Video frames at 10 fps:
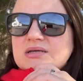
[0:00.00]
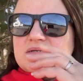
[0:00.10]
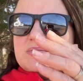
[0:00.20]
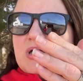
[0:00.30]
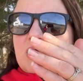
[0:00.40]
Like
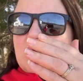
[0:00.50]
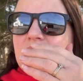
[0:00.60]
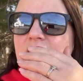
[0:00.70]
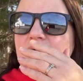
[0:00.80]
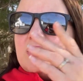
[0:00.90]
if somebody,
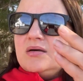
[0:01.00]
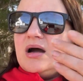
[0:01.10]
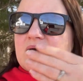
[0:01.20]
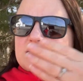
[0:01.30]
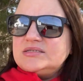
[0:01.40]

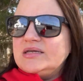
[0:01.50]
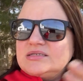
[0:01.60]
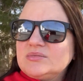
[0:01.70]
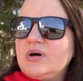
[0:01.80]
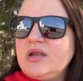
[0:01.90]
I could see
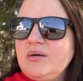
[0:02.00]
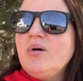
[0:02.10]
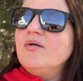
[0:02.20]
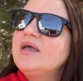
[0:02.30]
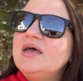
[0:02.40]
somebody
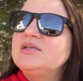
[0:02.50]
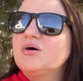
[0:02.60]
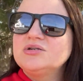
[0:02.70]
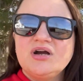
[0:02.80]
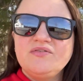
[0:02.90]
pulling into
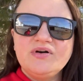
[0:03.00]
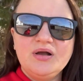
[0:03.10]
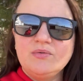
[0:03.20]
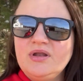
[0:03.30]
our driveway or